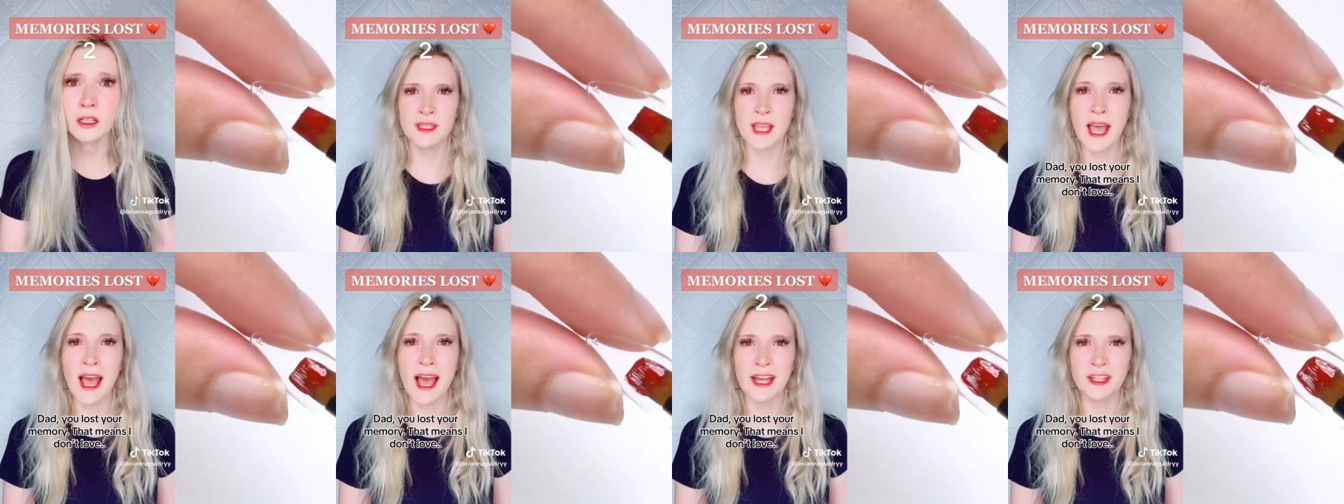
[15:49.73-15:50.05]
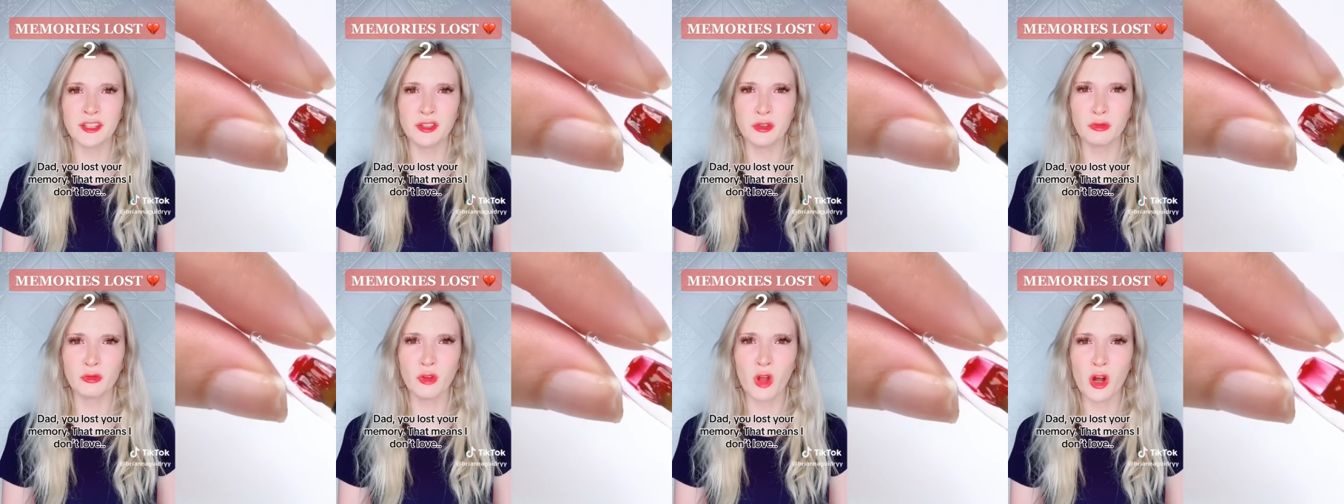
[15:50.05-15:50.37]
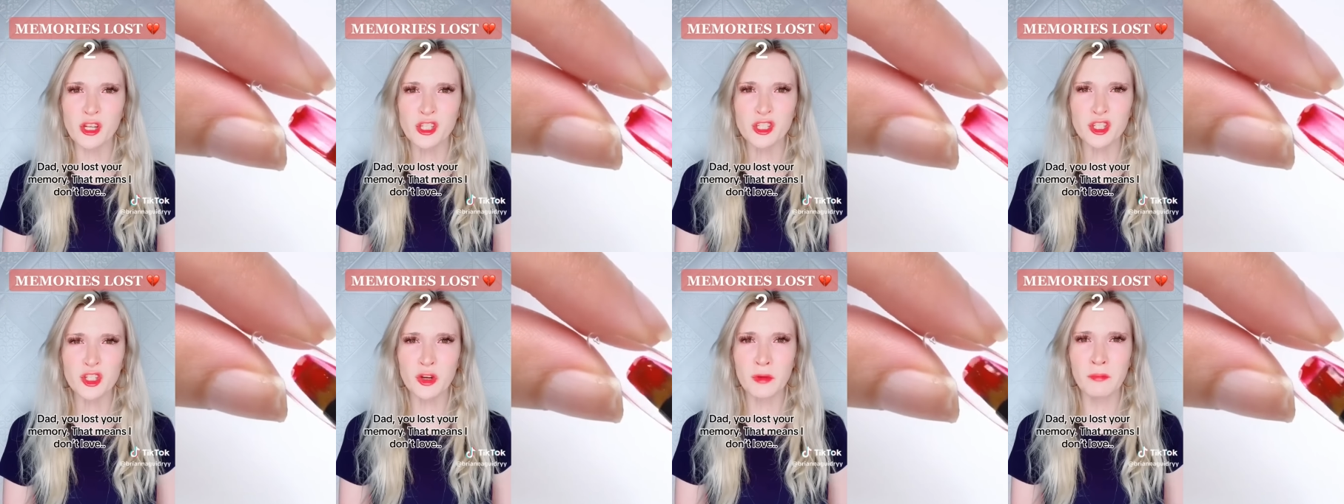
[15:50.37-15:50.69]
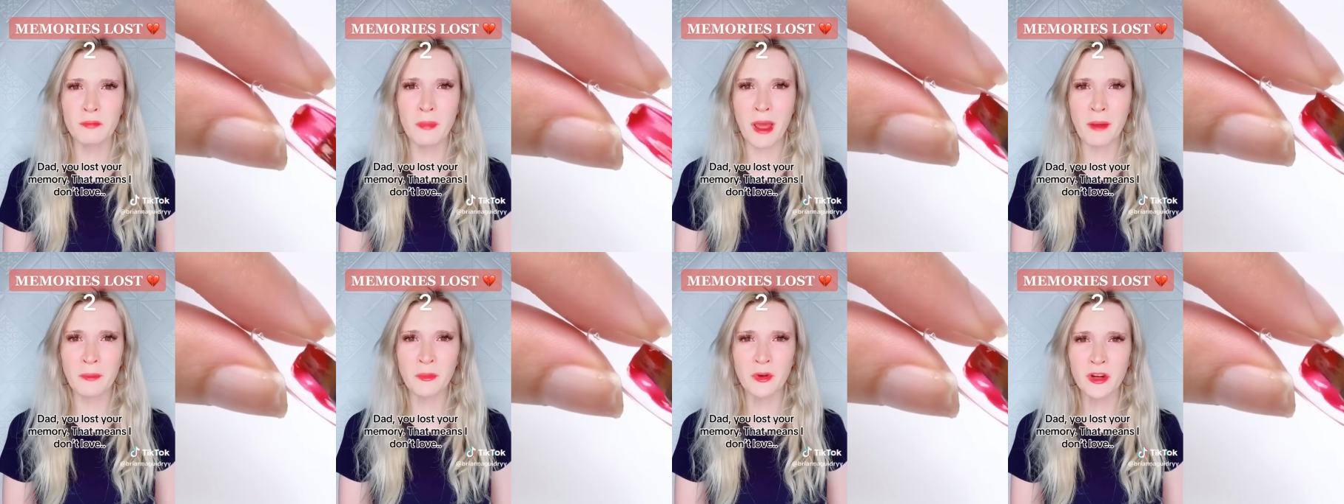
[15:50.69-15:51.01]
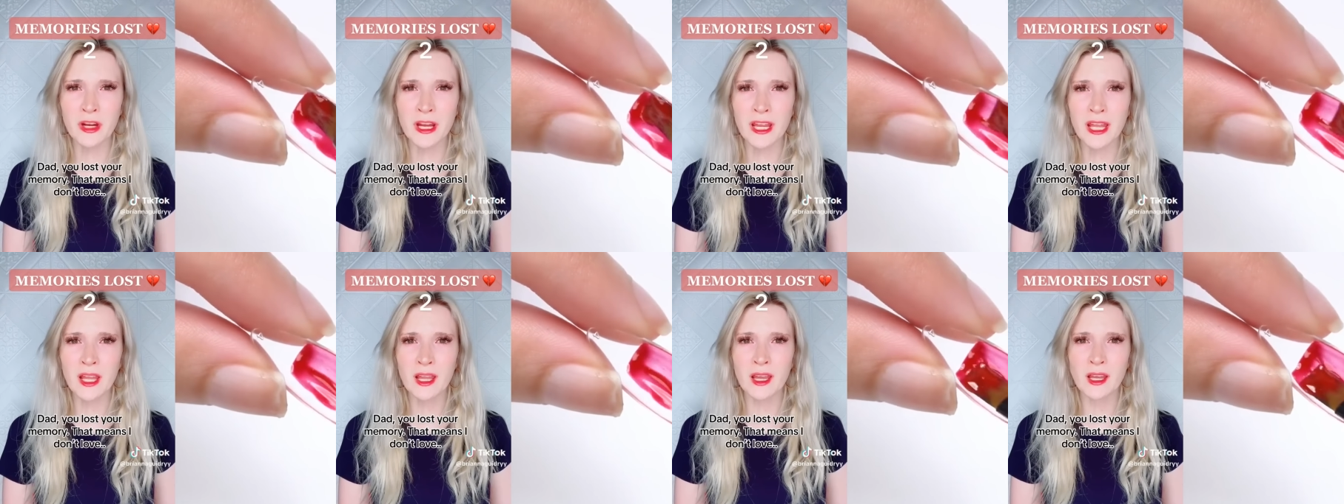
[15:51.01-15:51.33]
Dad, you lost your
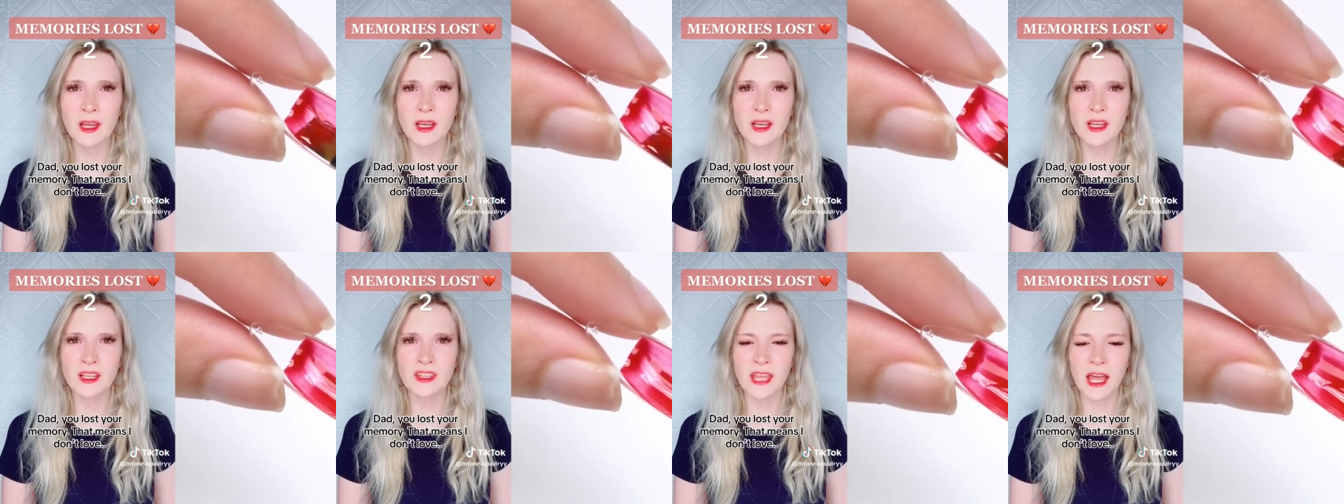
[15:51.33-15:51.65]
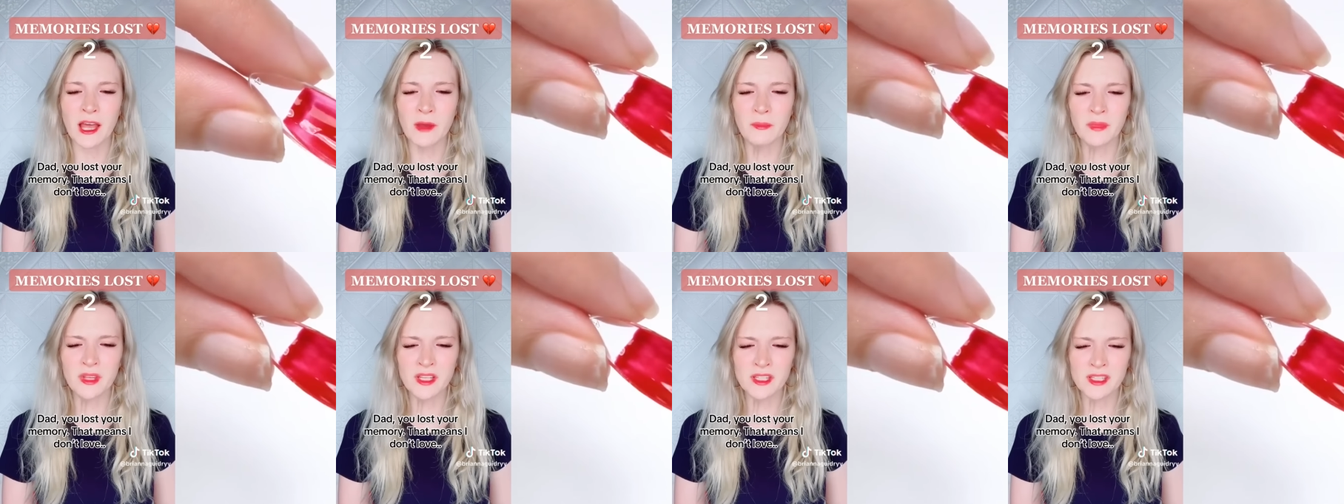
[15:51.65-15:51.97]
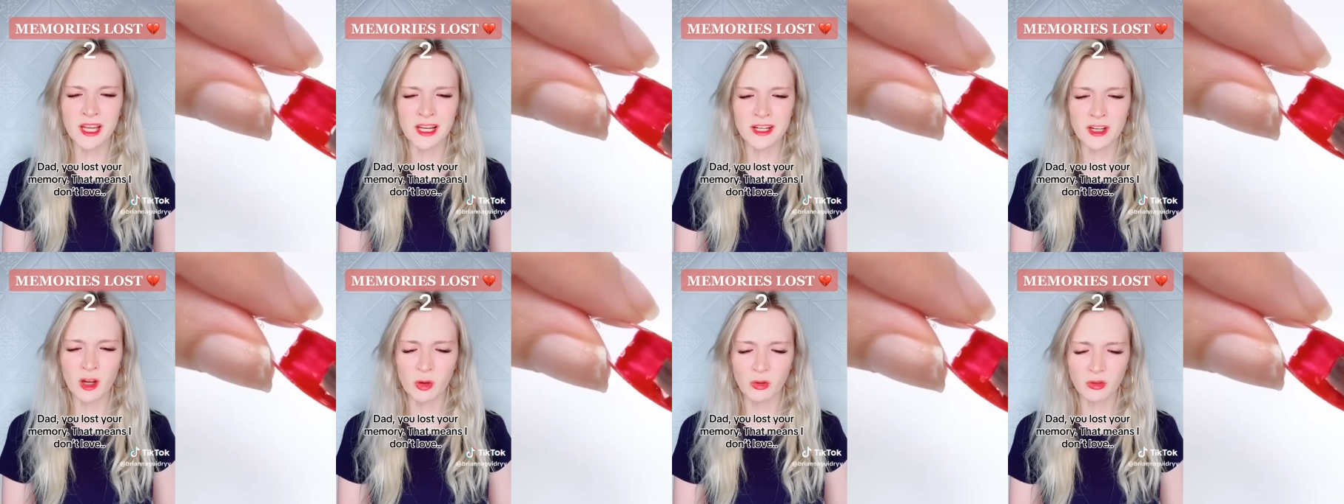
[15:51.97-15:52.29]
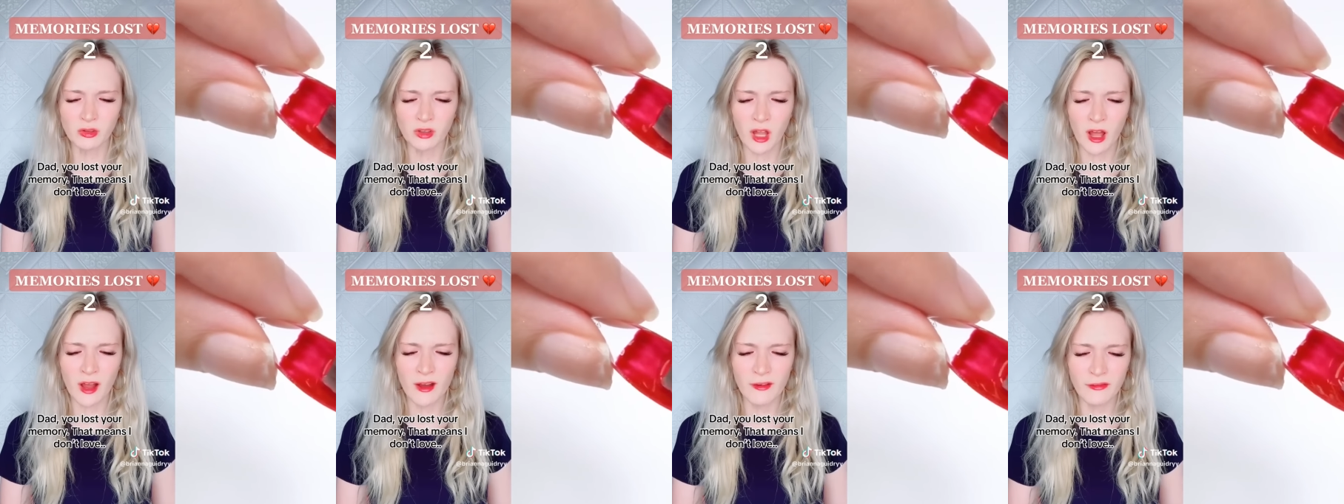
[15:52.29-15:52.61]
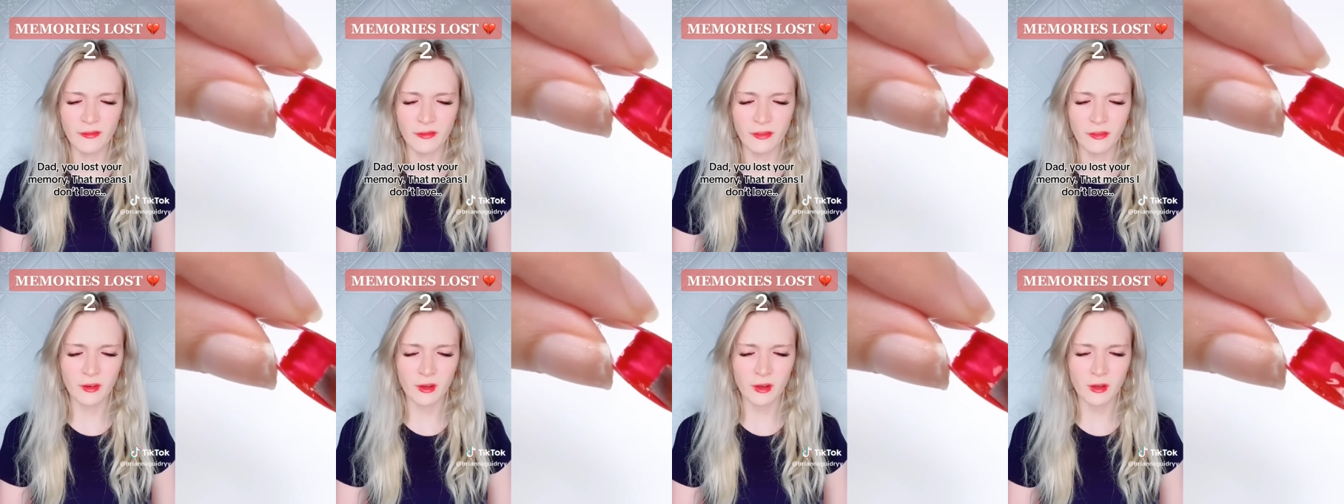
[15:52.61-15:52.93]
memory? That means I don't
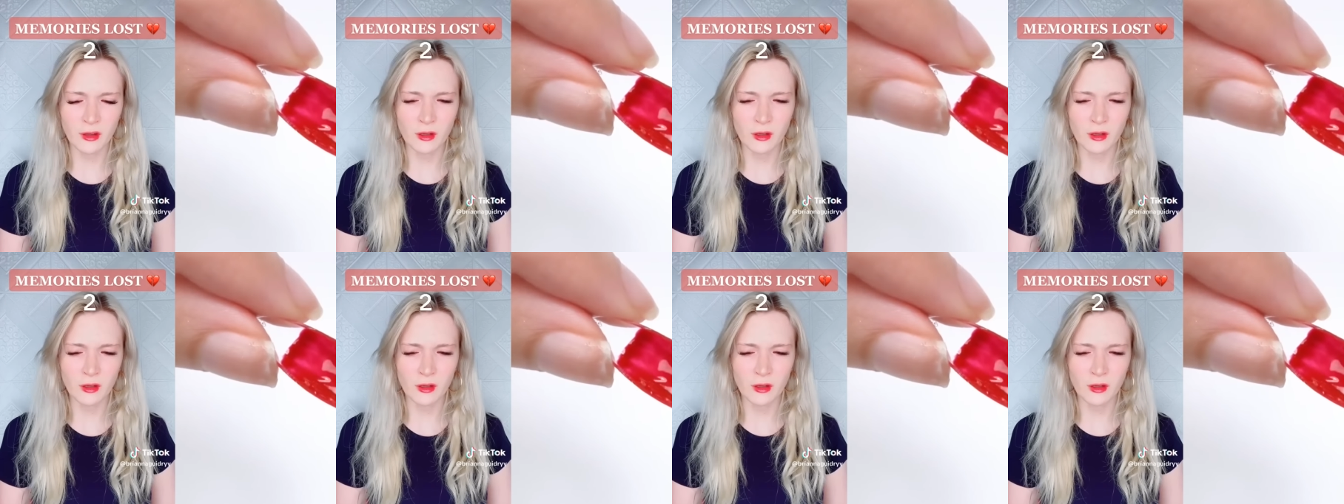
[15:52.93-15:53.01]
love...